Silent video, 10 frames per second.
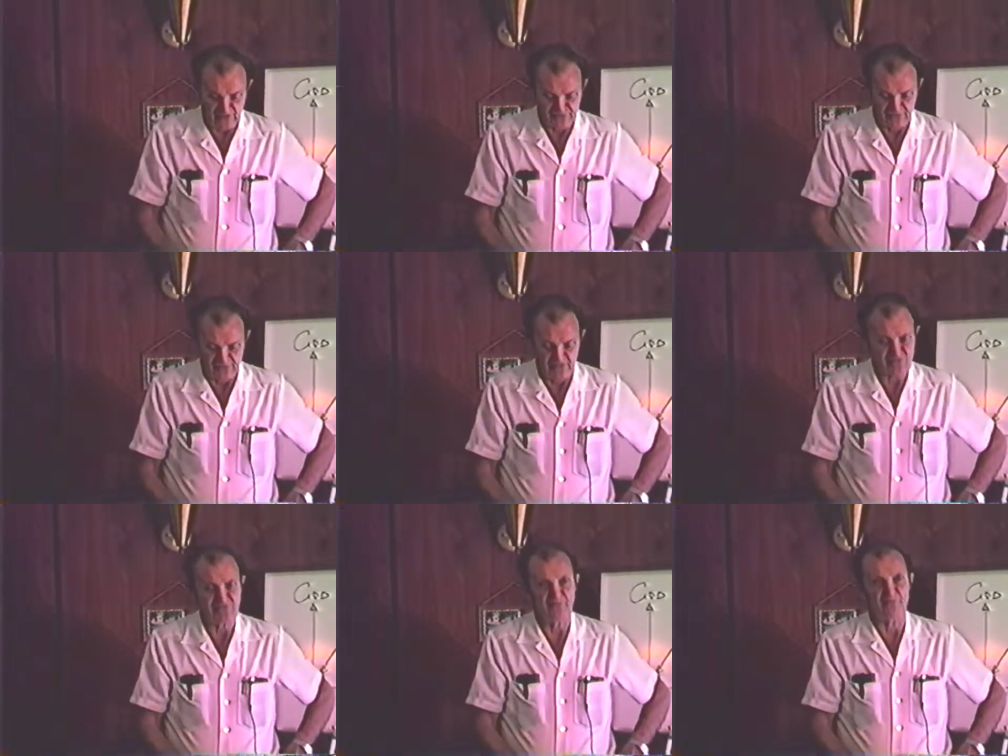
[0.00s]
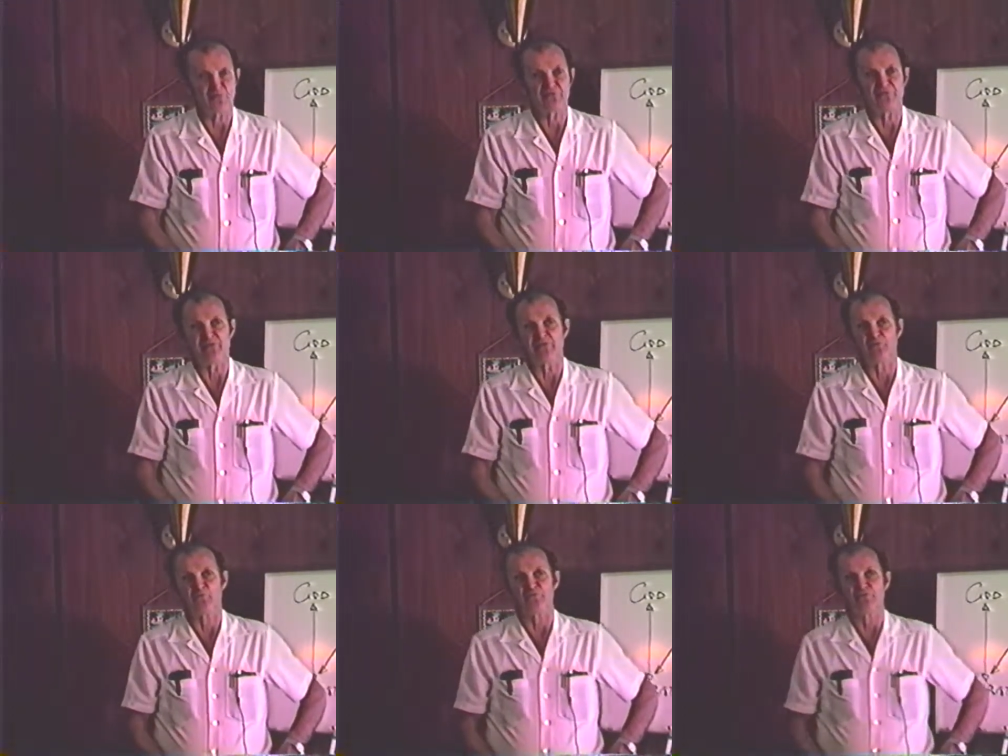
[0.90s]
is the least important thing in
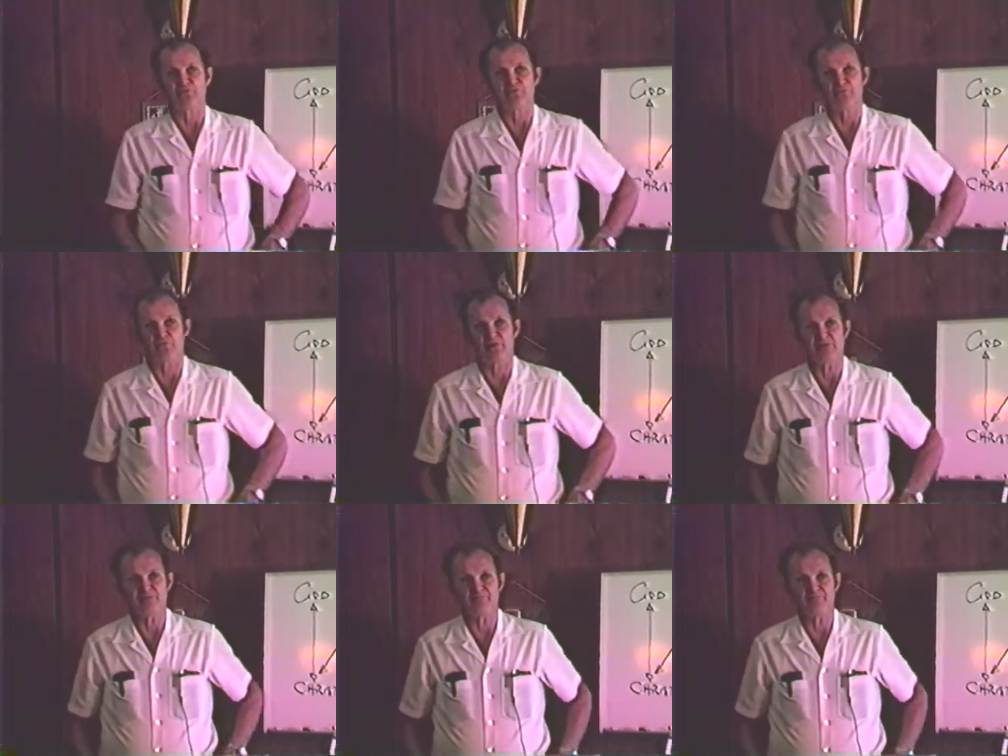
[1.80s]
the world, right?